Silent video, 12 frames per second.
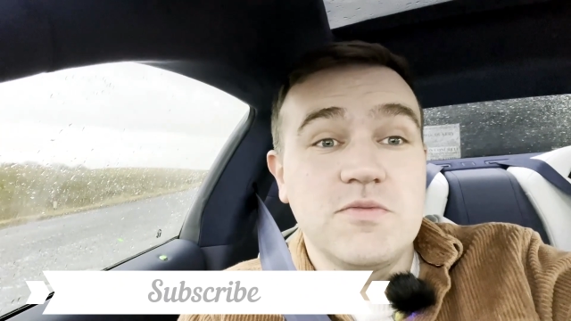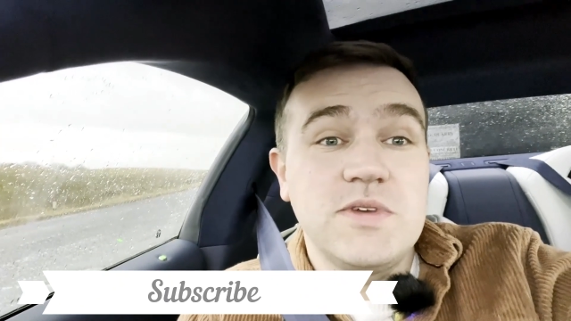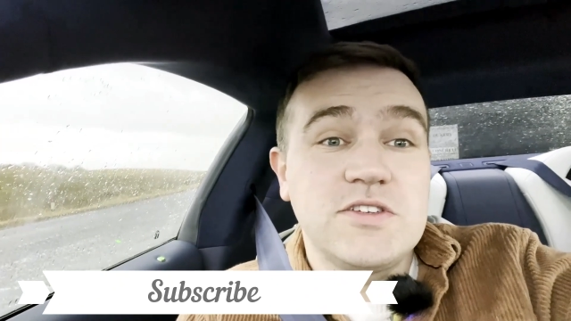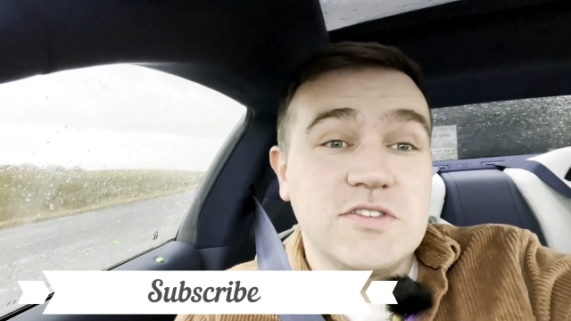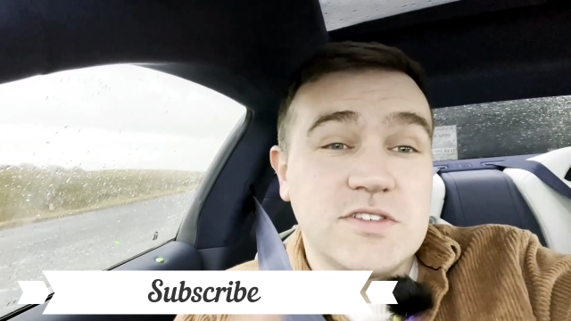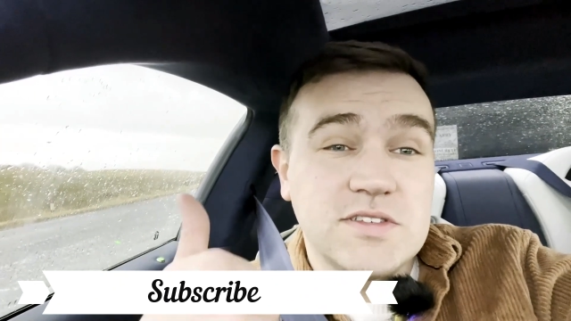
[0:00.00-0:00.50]

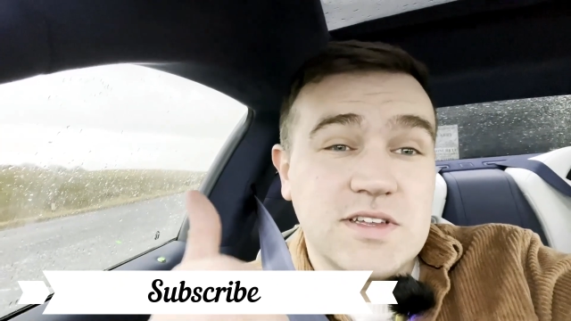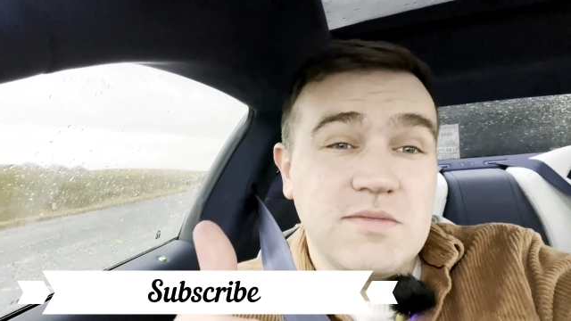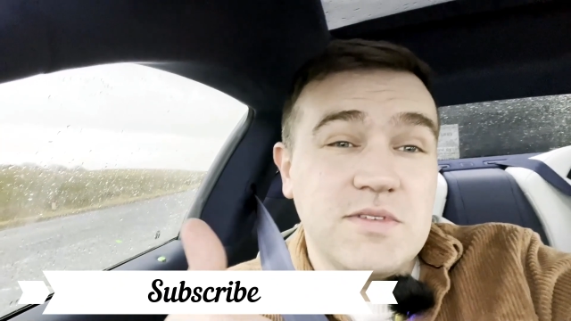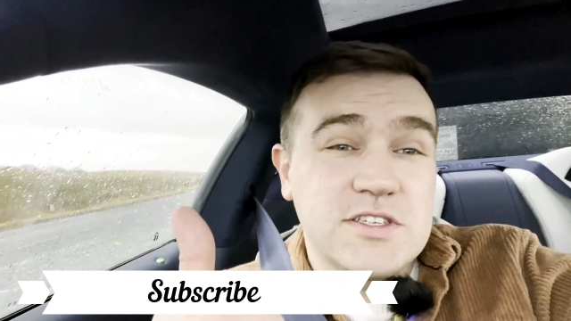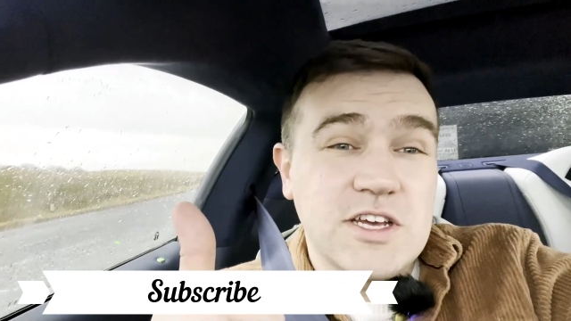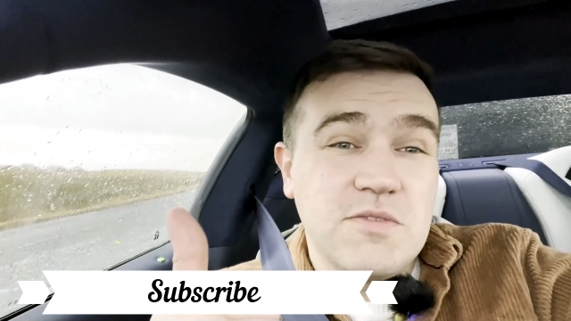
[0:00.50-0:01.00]
Make sure you subscribe
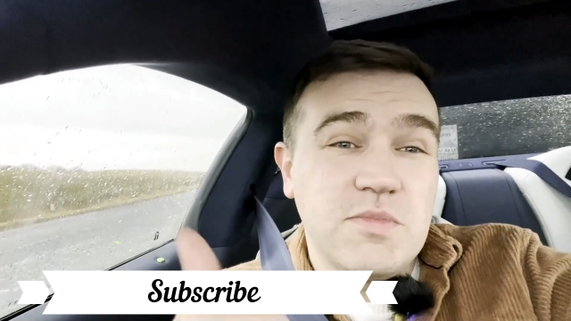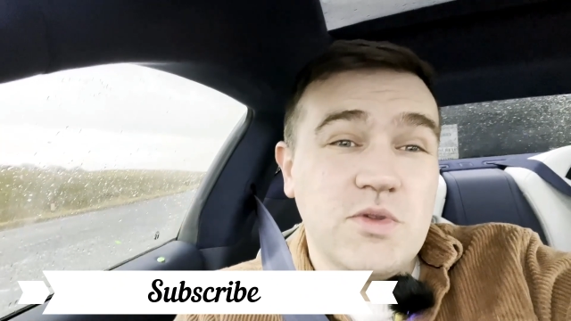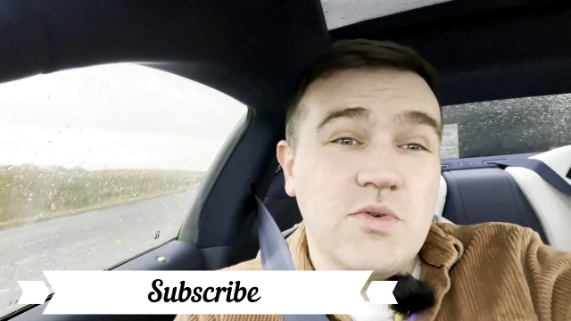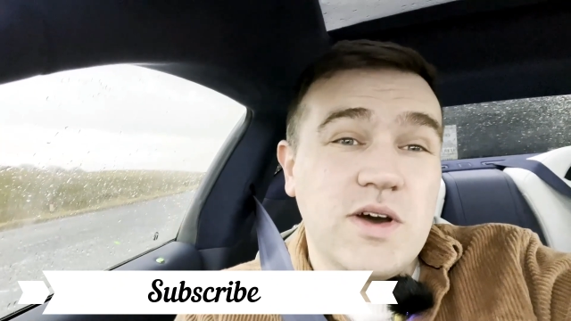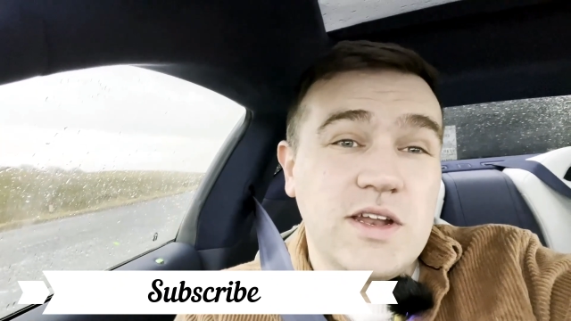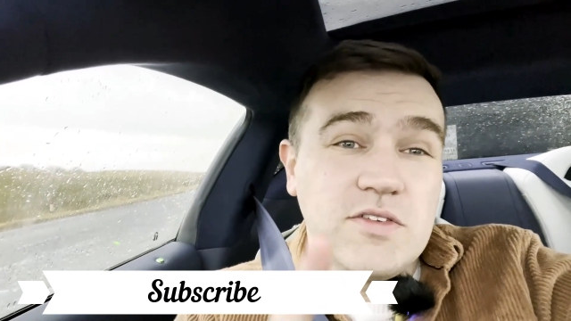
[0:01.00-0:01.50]
to the channel
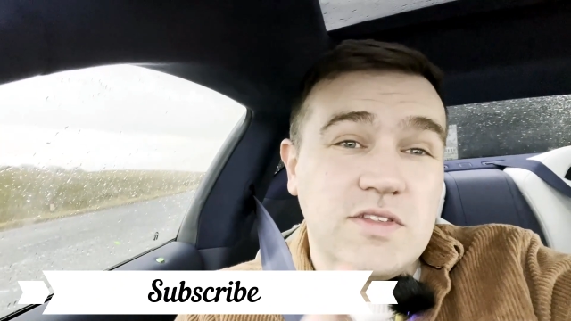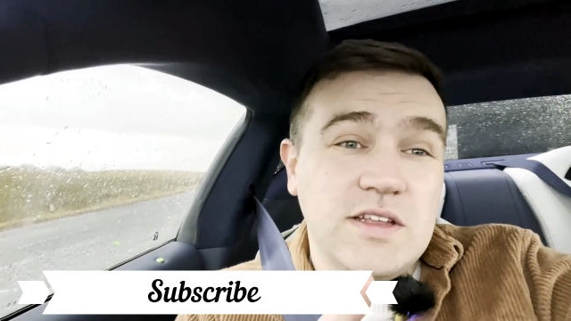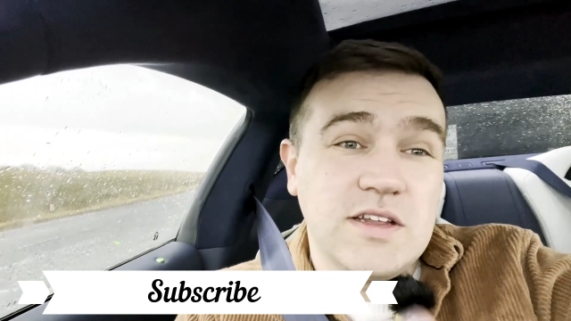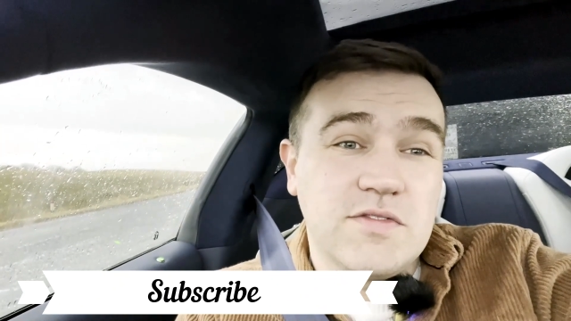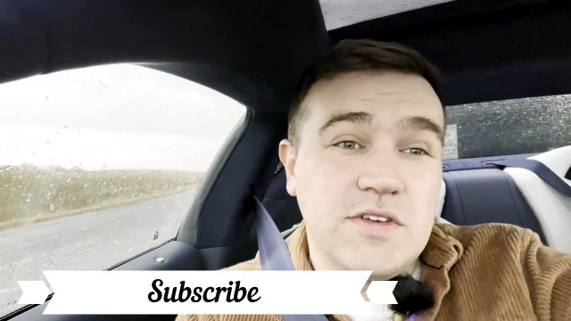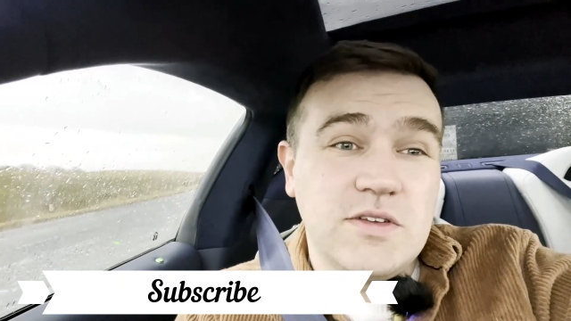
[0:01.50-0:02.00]
below and I'll see you
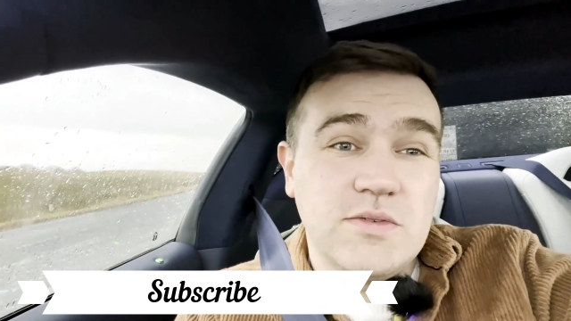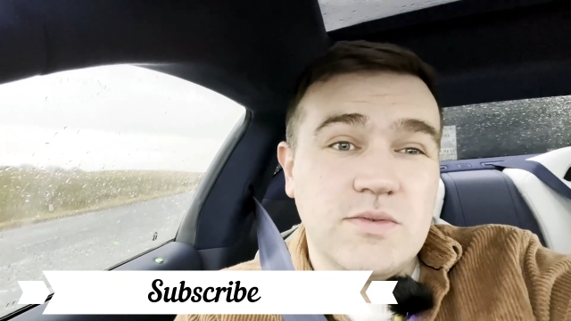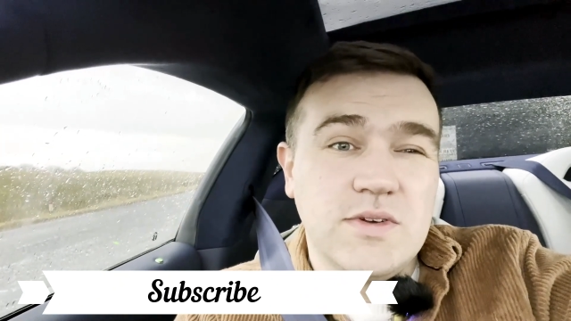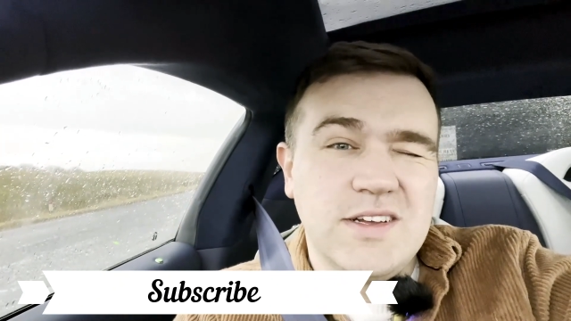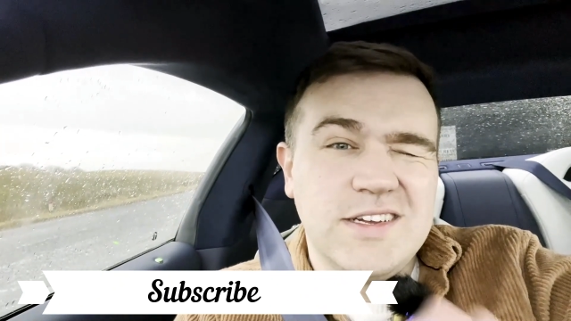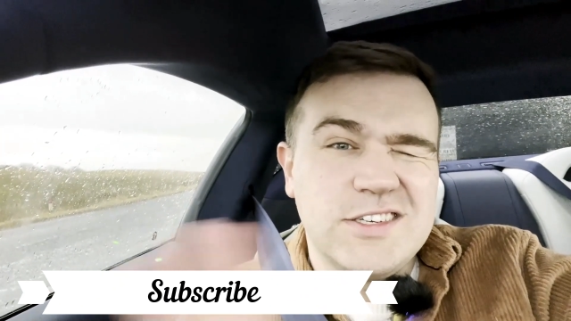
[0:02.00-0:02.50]
next video.
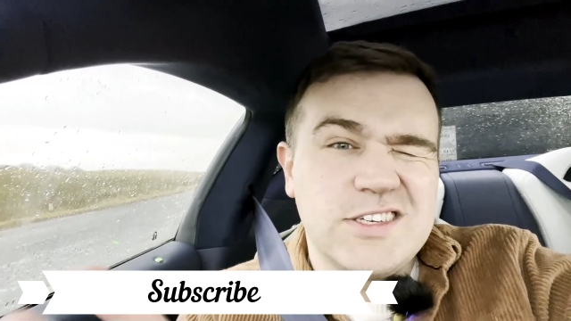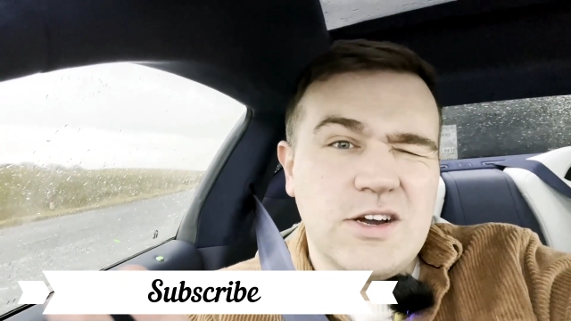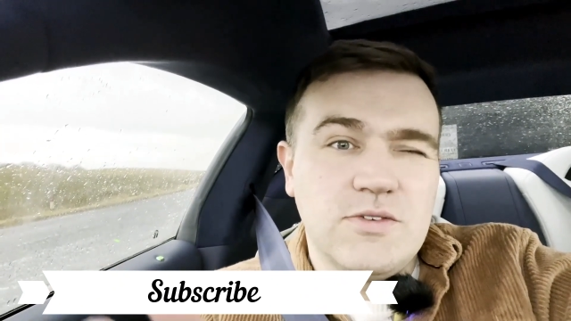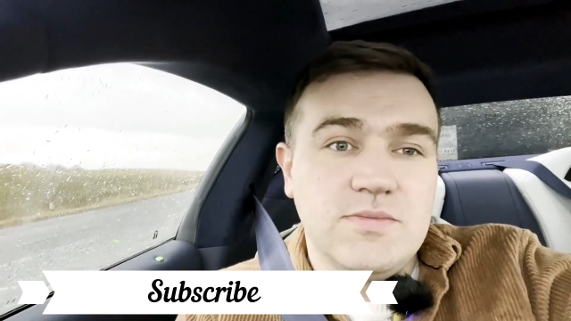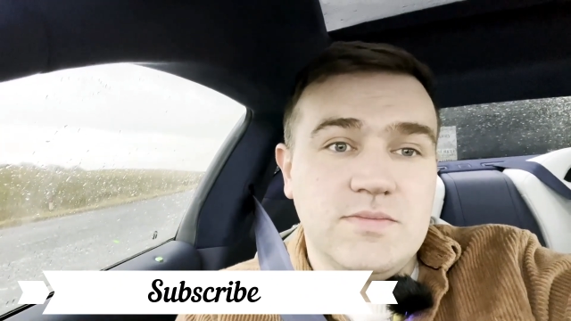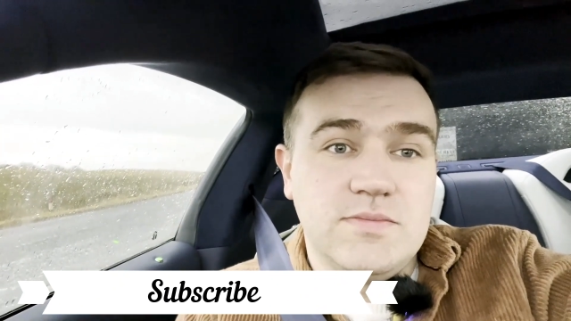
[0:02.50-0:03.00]
Ciao.